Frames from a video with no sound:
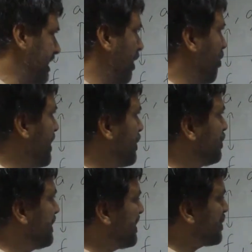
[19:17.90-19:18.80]
Now, what
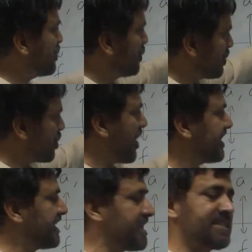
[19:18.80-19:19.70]
do these 2
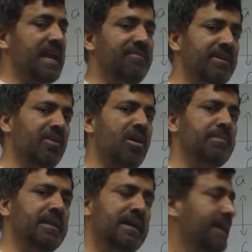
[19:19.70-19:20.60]
quantities have in
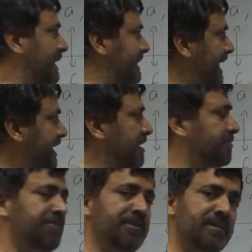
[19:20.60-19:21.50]
common? They
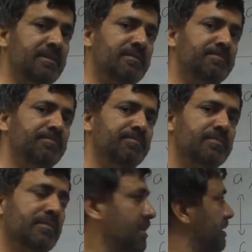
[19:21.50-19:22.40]
differ
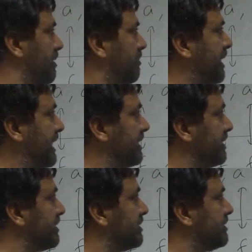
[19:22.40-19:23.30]

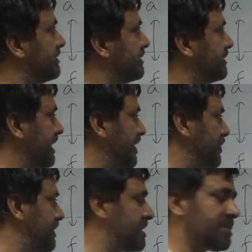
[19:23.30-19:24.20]
by their
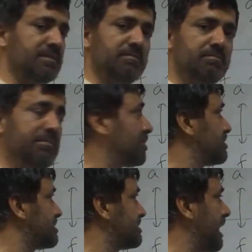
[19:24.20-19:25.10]
units,
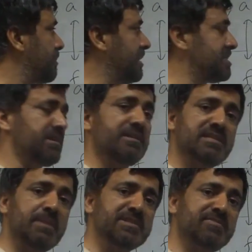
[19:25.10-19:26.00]
because apple is not the
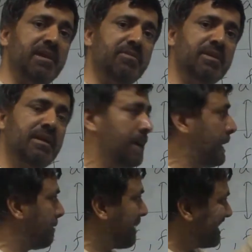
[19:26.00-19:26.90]
same as flower,
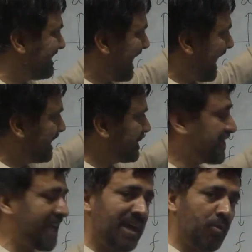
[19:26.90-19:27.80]
but they
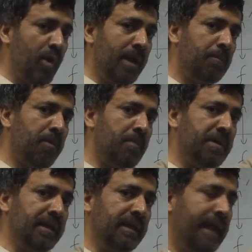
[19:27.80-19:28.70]
share one
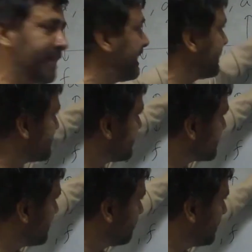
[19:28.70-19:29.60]
property, and that is
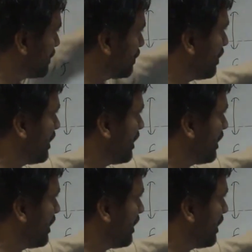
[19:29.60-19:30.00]
this number 2.